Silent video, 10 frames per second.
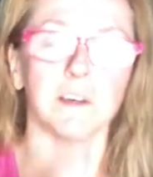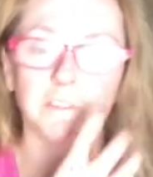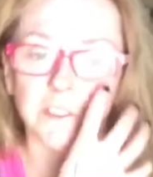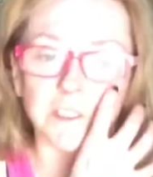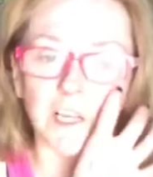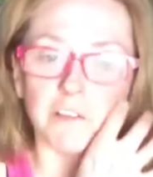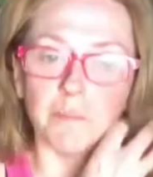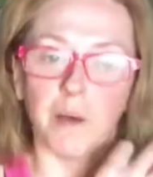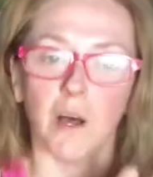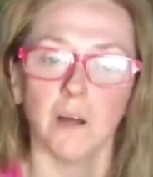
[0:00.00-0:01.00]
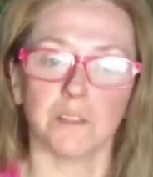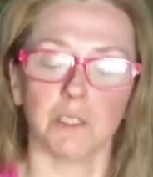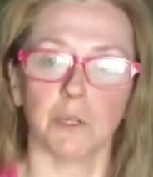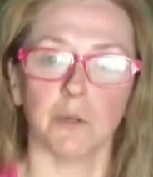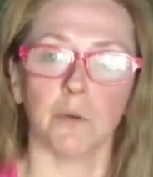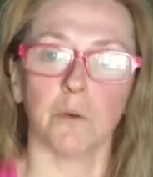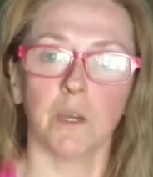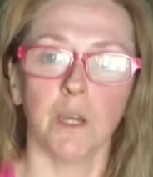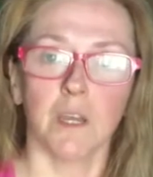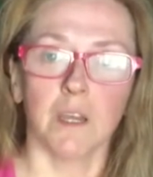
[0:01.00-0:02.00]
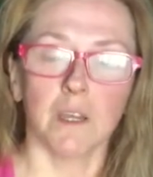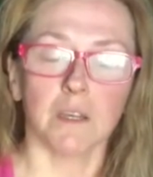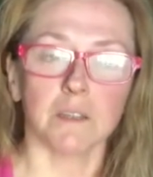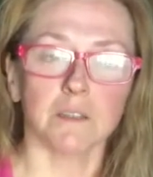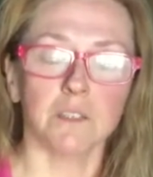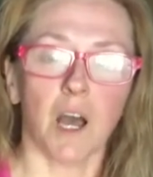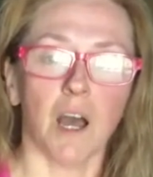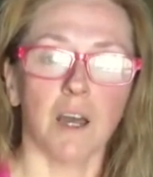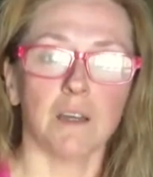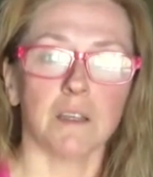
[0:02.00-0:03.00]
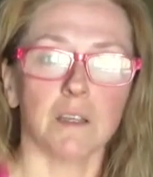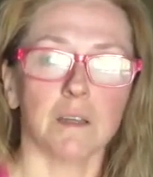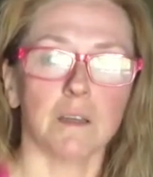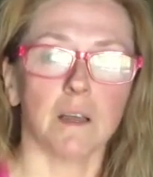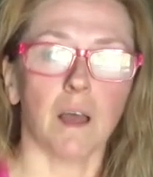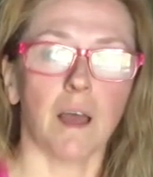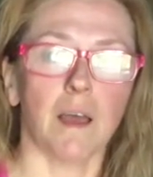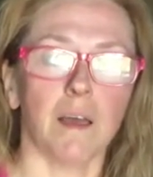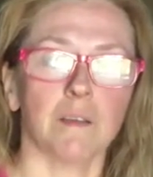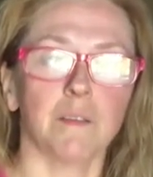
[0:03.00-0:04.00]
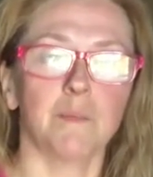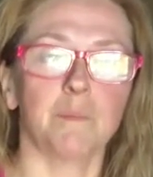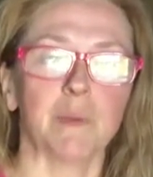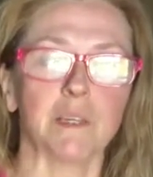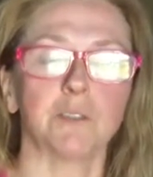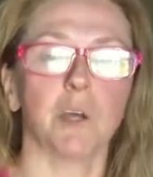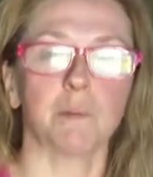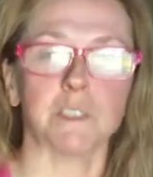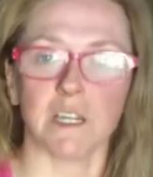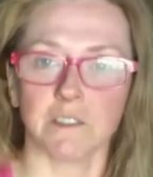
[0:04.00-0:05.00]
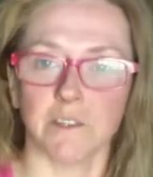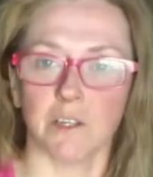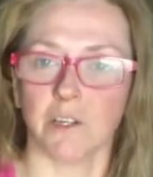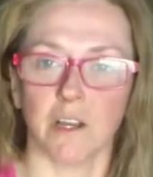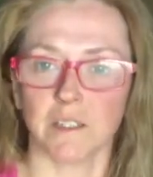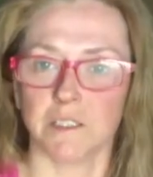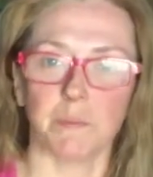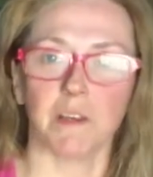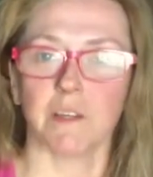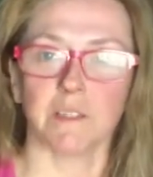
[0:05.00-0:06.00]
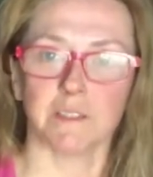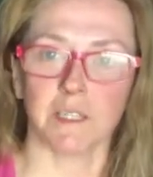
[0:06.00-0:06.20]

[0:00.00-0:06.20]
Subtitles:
yourself, but also not being so protective that you're not experiencing